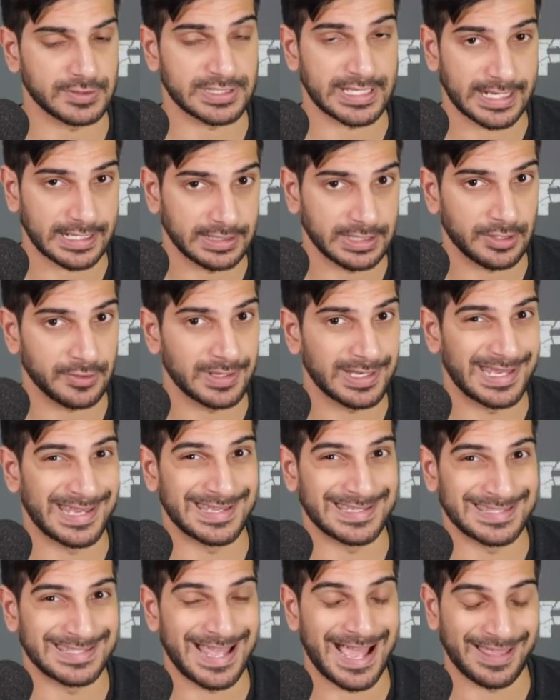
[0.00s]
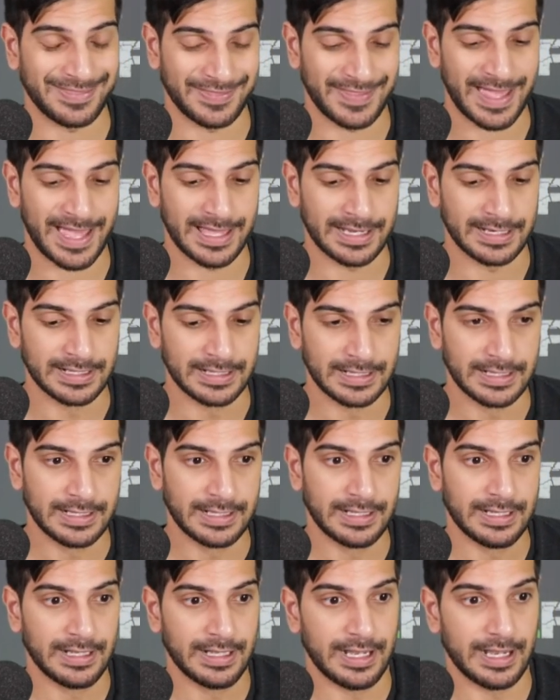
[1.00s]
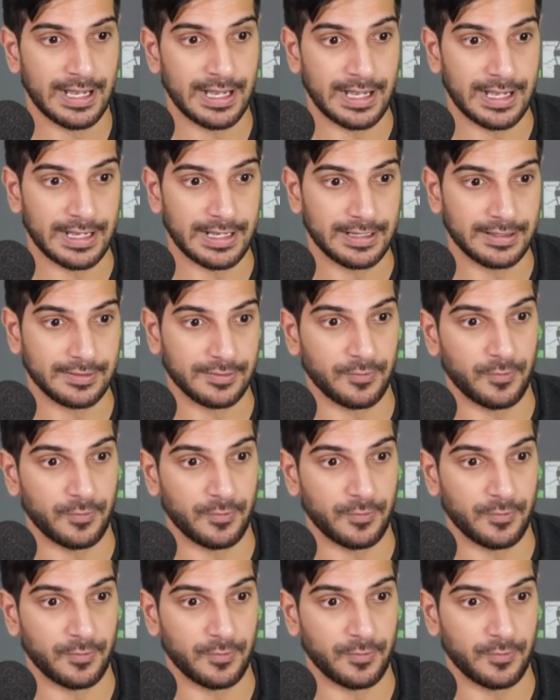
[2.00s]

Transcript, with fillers: the secondary is not that uh,